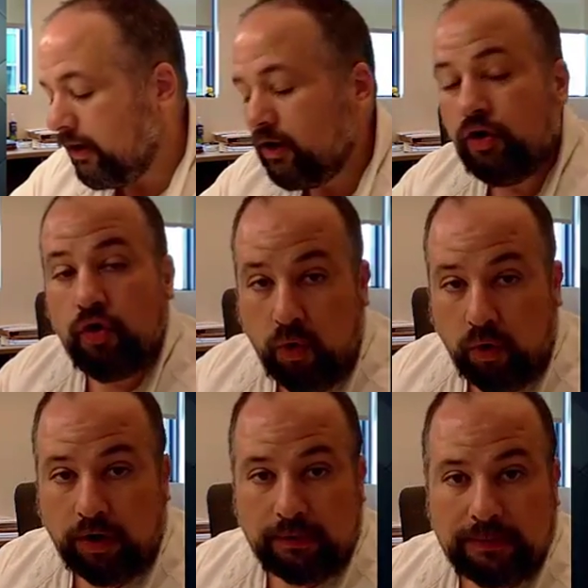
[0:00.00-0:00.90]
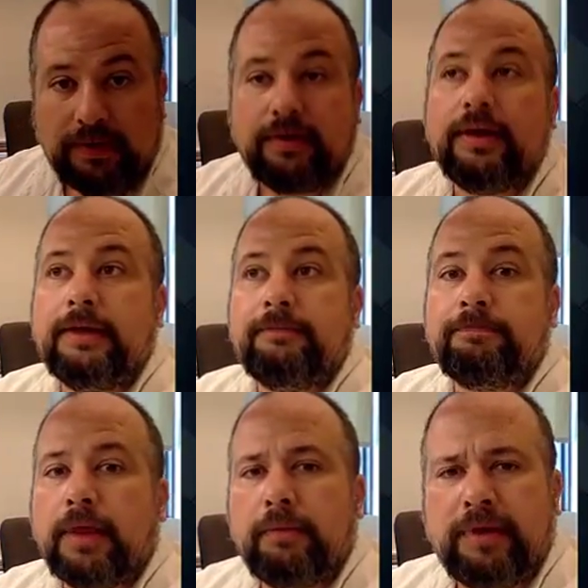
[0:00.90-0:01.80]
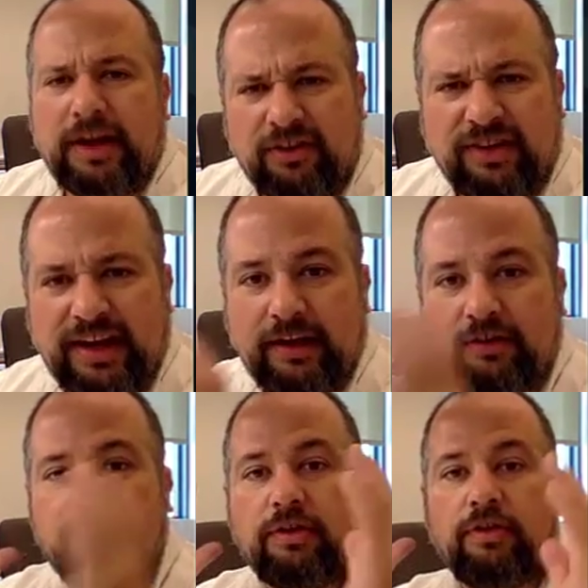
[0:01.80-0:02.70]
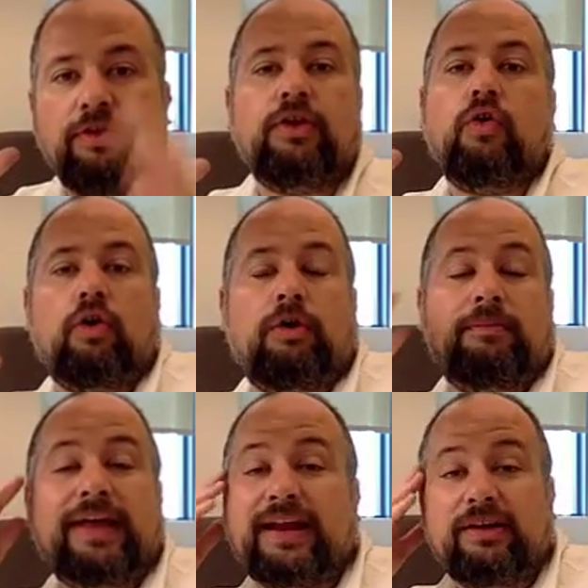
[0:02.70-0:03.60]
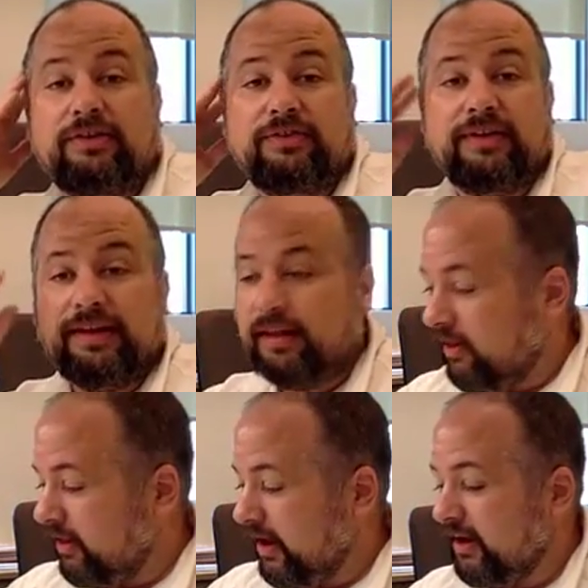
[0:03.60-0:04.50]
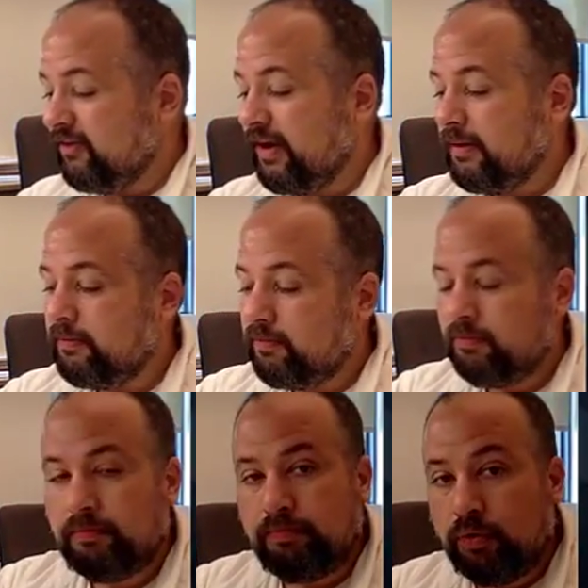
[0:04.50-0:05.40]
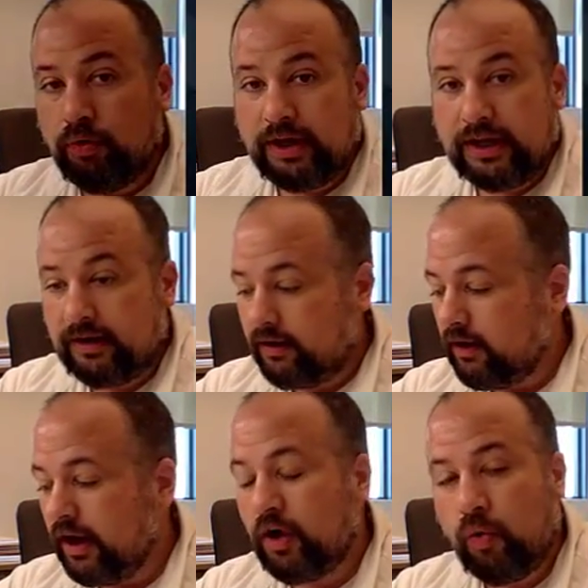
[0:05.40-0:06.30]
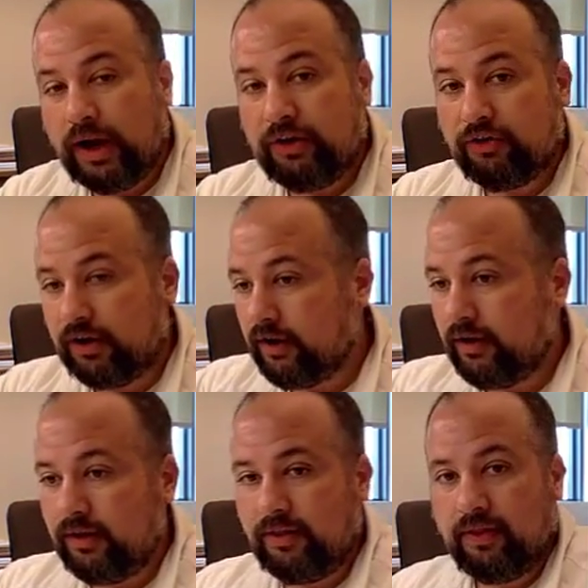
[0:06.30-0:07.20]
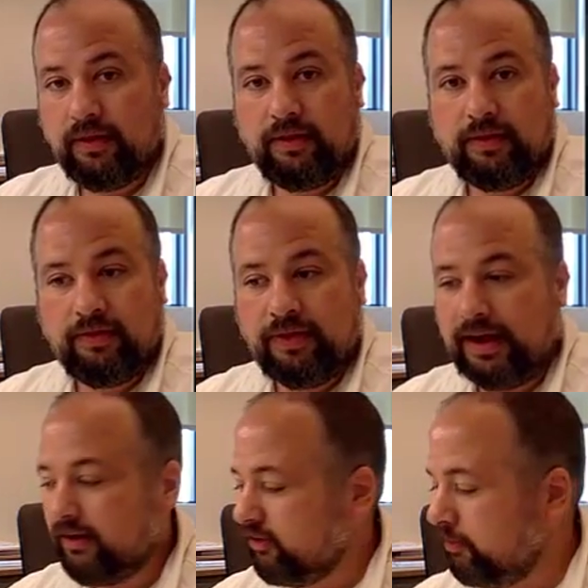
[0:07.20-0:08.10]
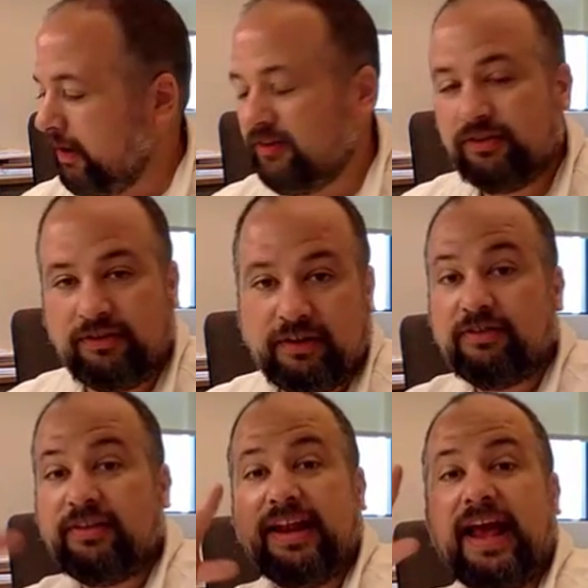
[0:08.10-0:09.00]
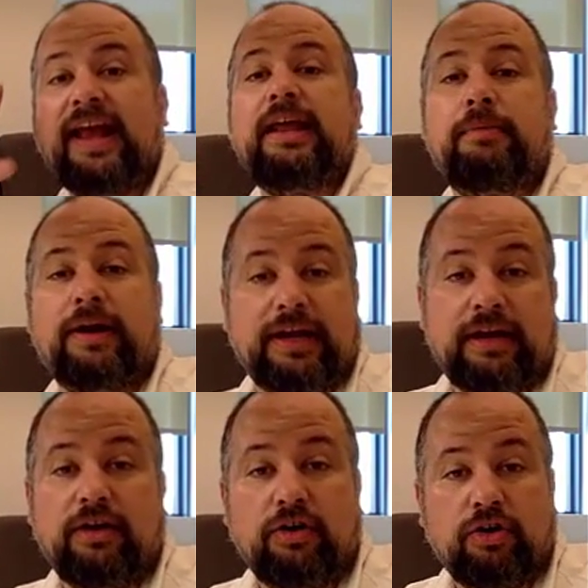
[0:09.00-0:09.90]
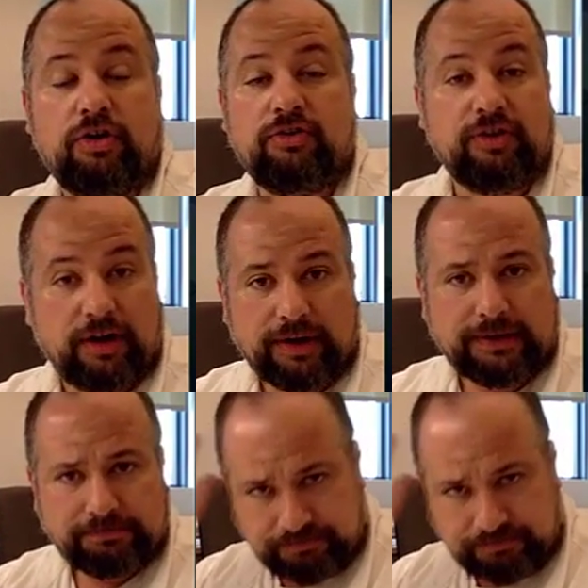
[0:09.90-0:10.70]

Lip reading: Norm because it is the norm. That is, it is a Boolean equation that expresses this that anybody could generate.